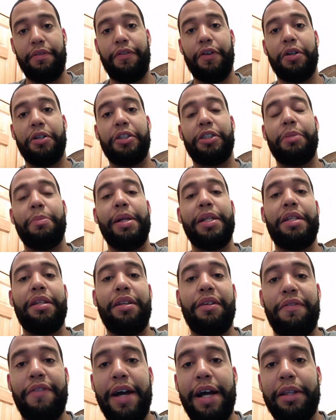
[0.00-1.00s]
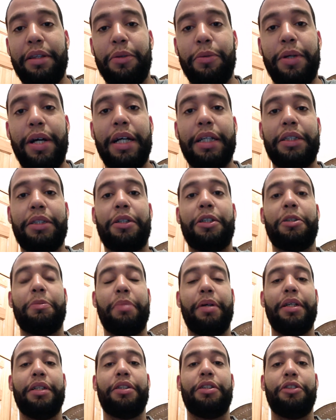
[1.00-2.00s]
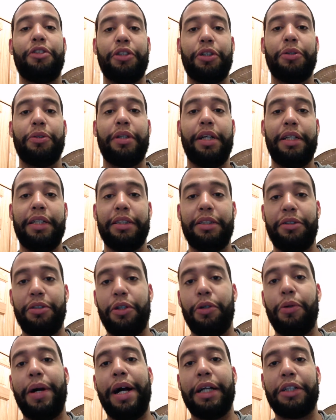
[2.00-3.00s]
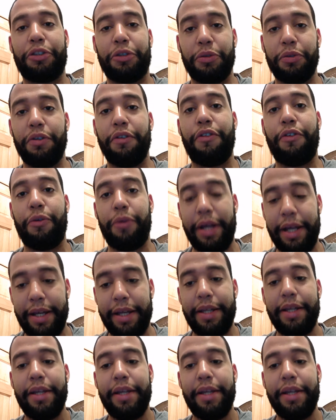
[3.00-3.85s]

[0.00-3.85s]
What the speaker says: further cementing the fact that Rockstar Spud is a joke and is no actual threat.